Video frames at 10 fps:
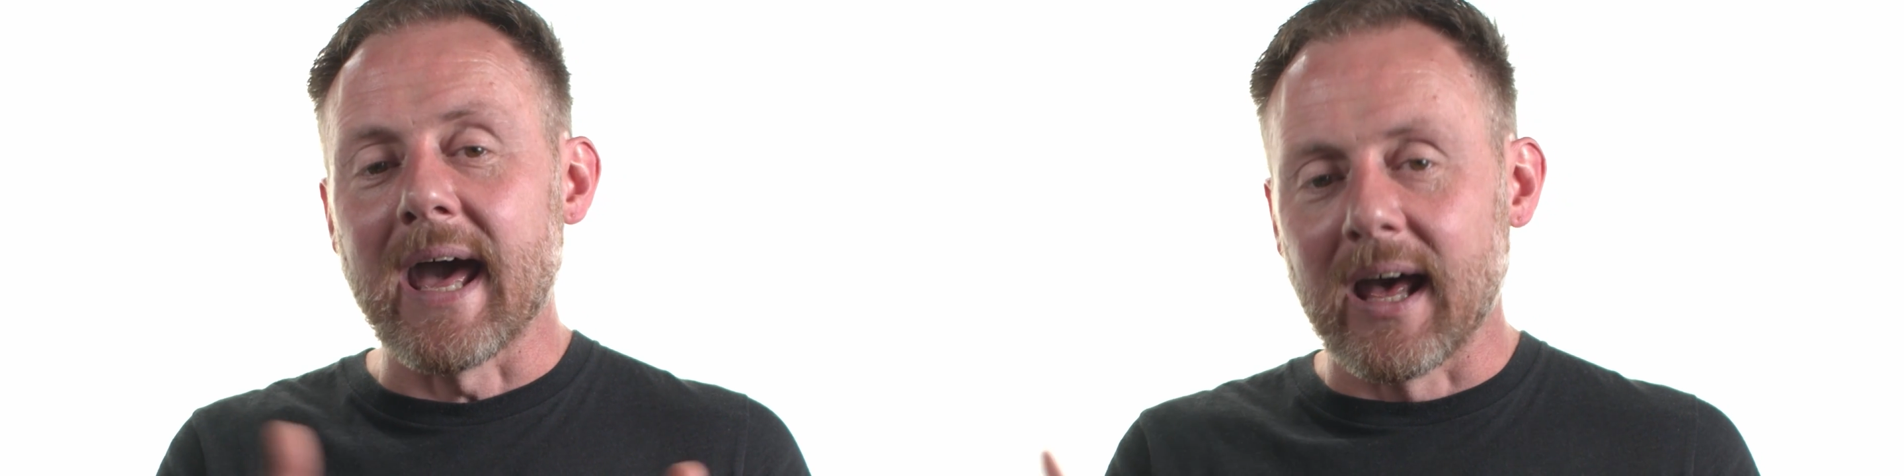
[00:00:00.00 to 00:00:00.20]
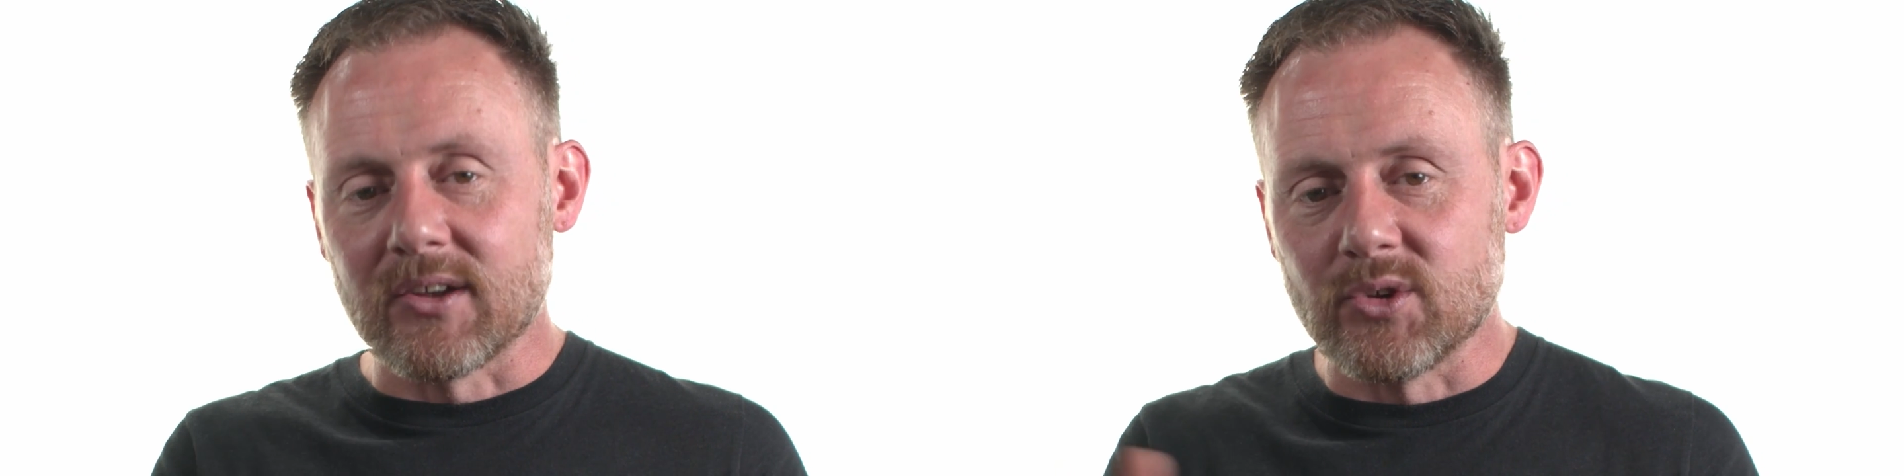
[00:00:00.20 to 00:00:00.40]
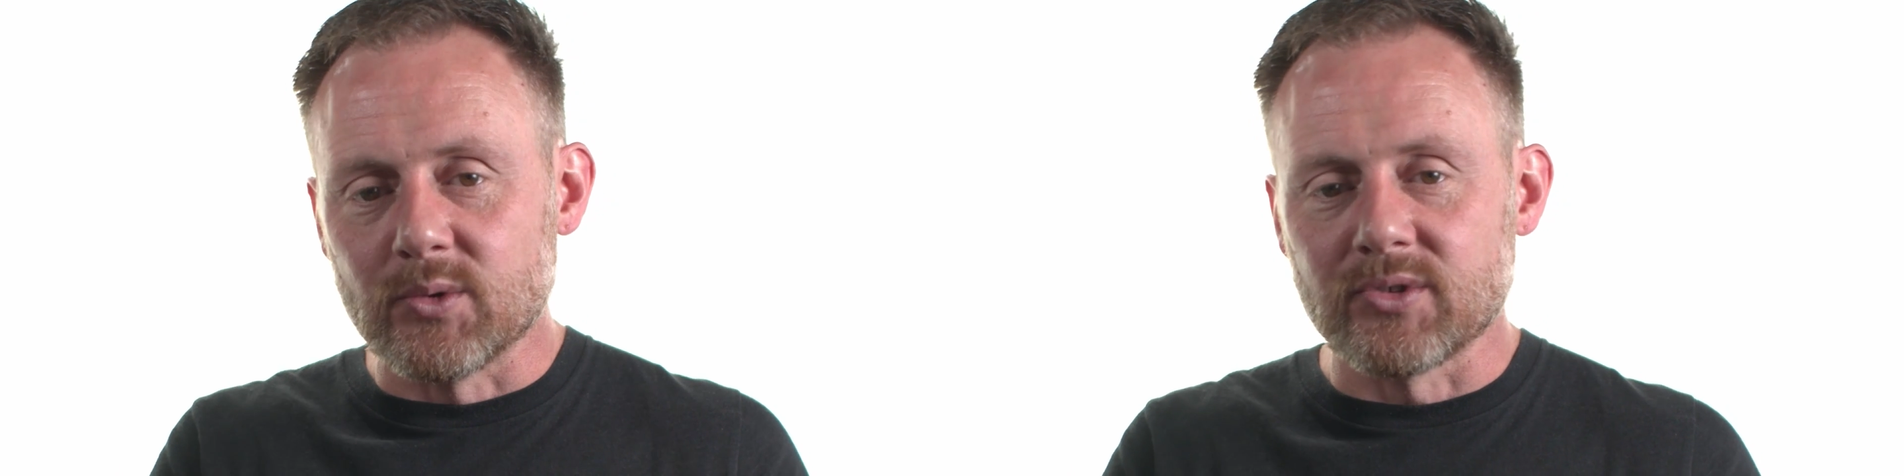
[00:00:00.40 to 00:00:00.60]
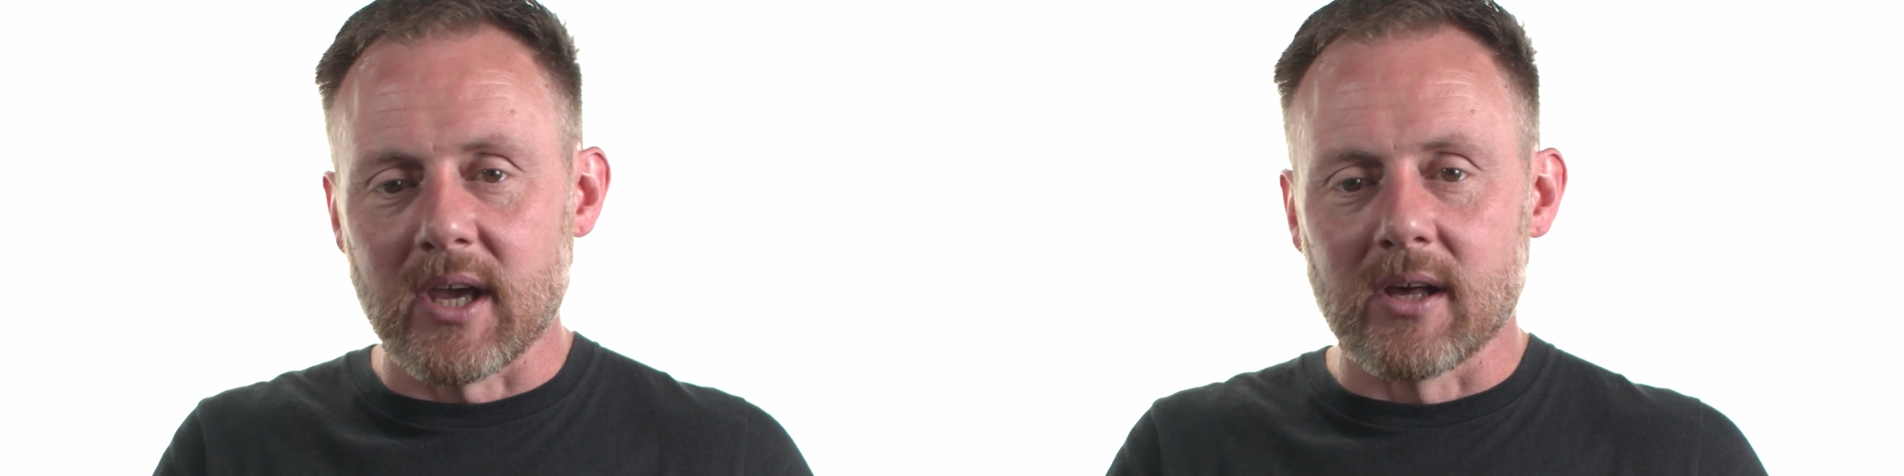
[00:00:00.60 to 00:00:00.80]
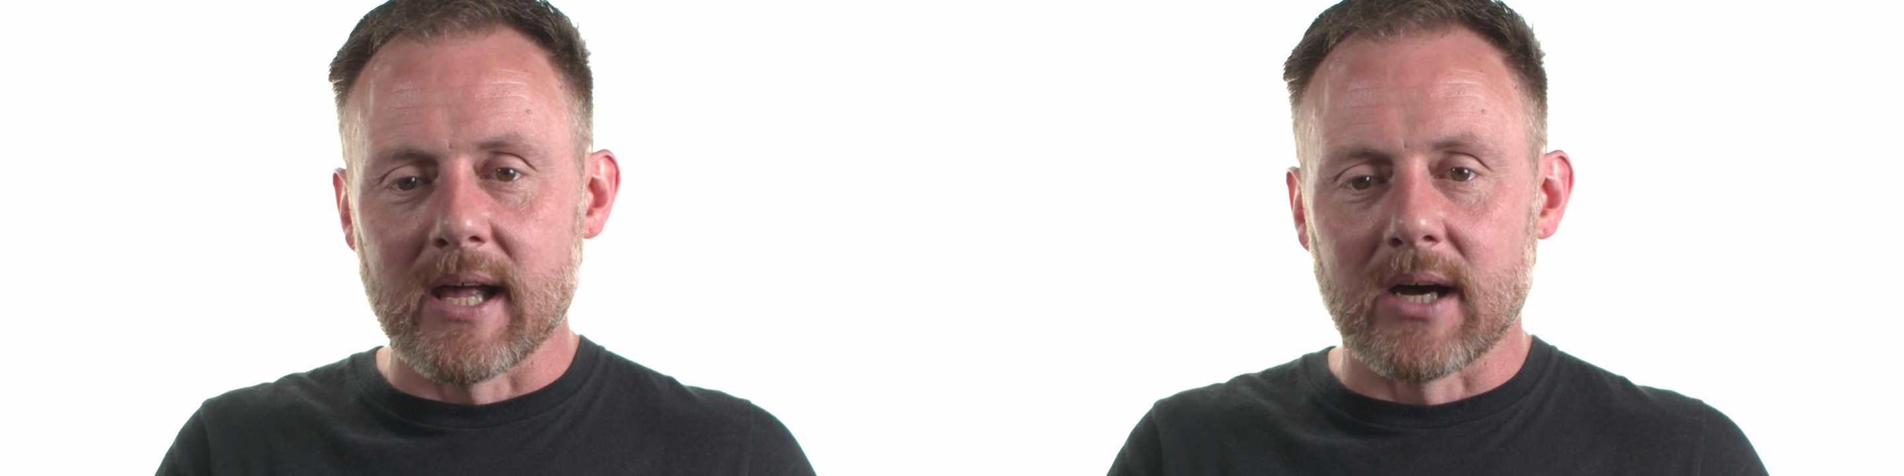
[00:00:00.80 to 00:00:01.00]
as you
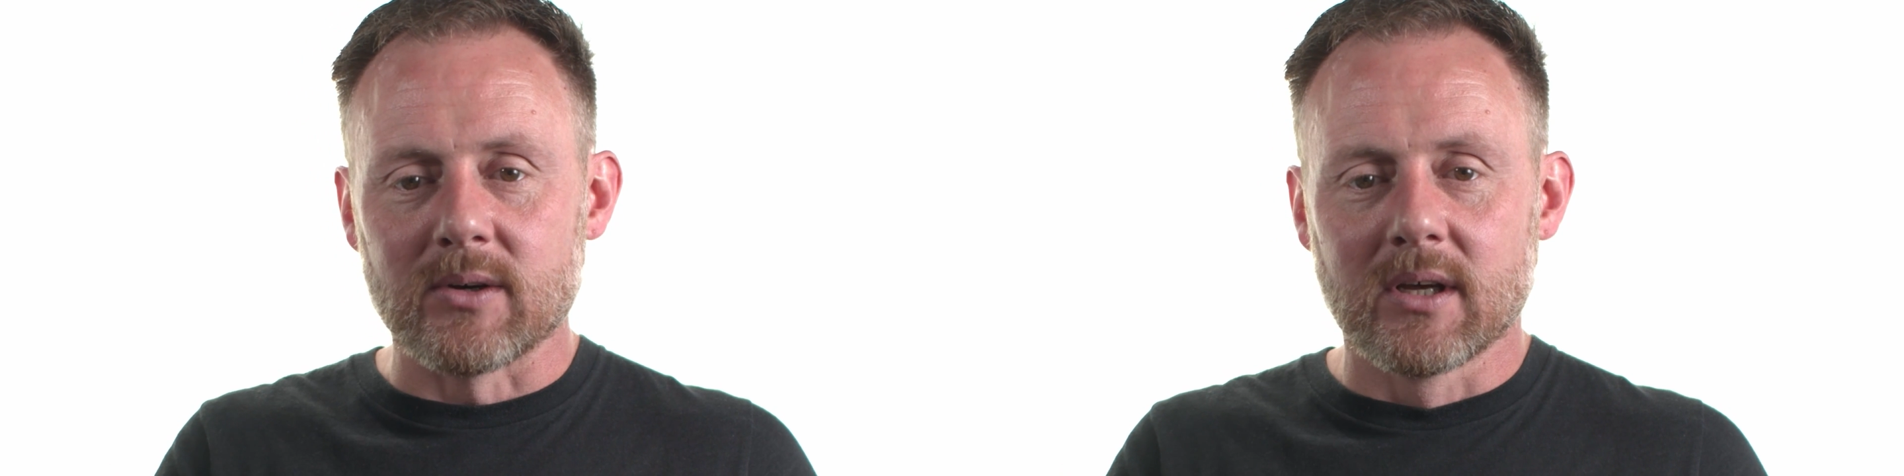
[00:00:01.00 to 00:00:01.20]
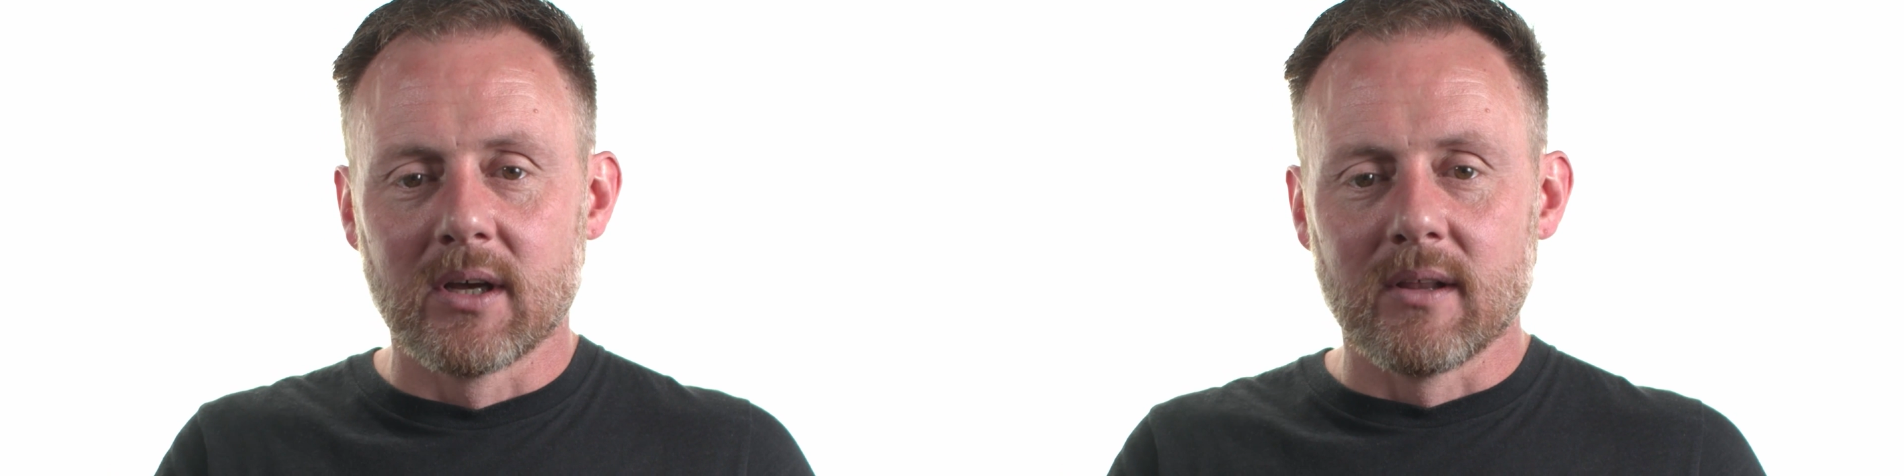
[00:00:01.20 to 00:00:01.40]
scale out